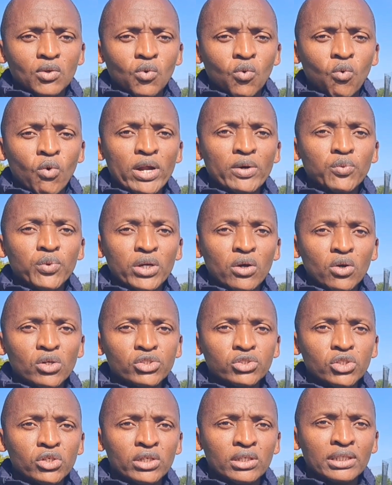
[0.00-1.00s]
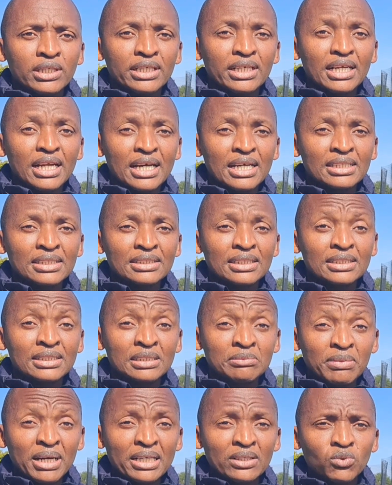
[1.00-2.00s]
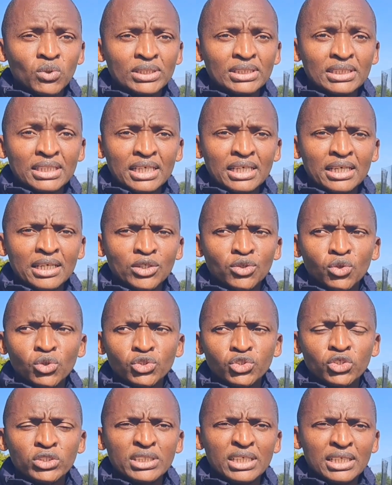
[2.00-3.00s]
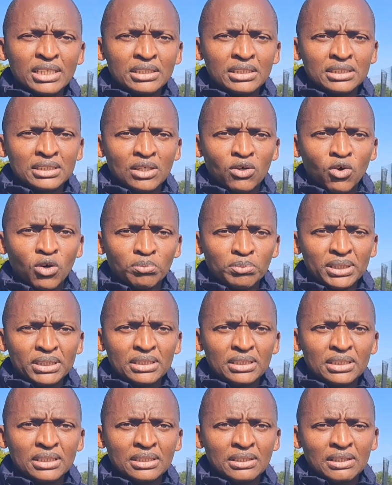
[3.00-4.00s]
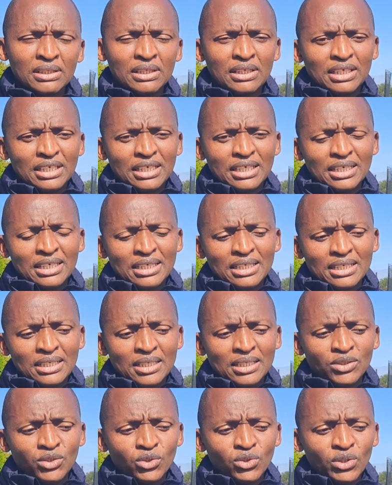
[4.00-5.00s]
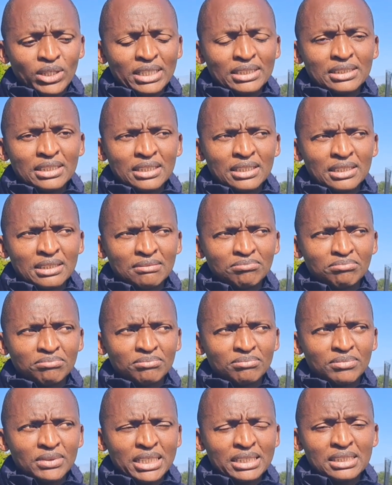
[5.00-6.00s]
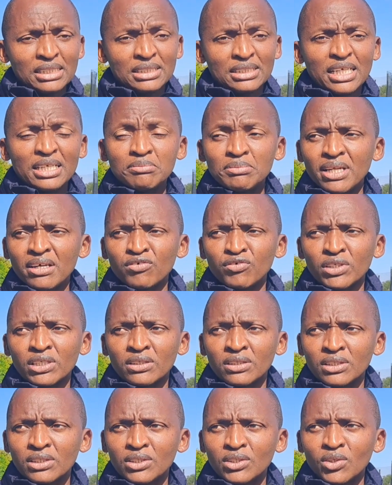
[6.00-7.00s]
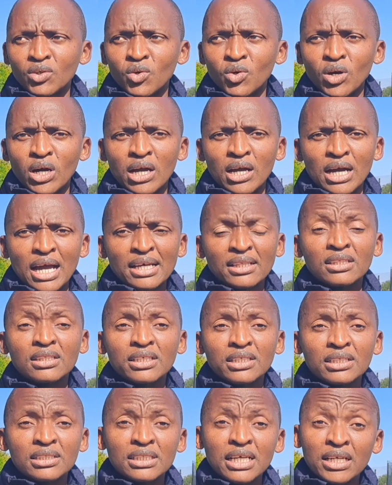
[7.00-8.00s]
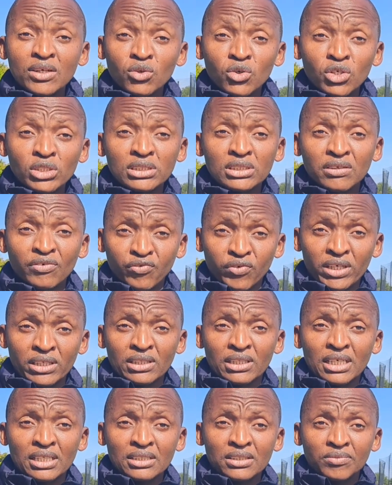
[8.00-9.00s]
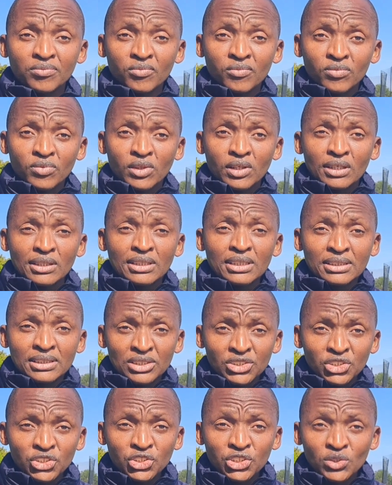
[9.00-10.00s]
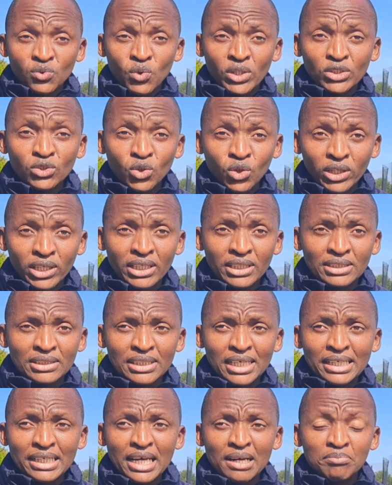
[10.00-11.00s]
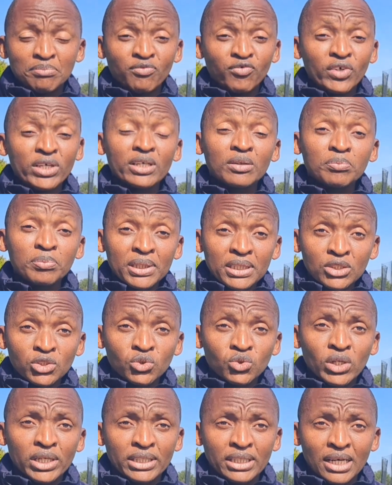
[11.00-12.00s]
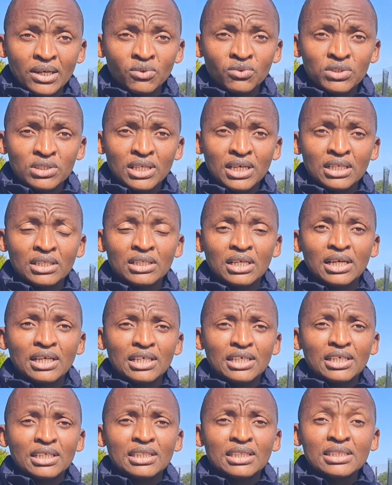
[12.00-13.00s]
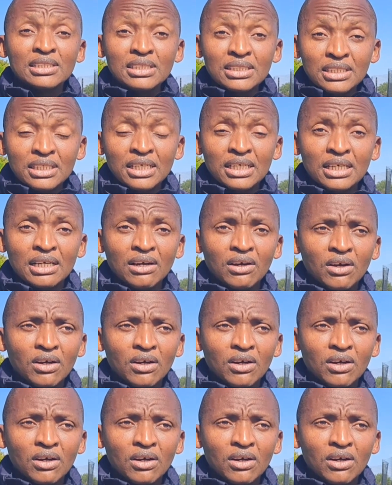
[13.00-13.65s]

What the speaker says: when we also realized the demand was there, and also the ladies are competing, at the same level, I think it endorsed the fact that the decision was correct. And I'm very pleased to announce that this year,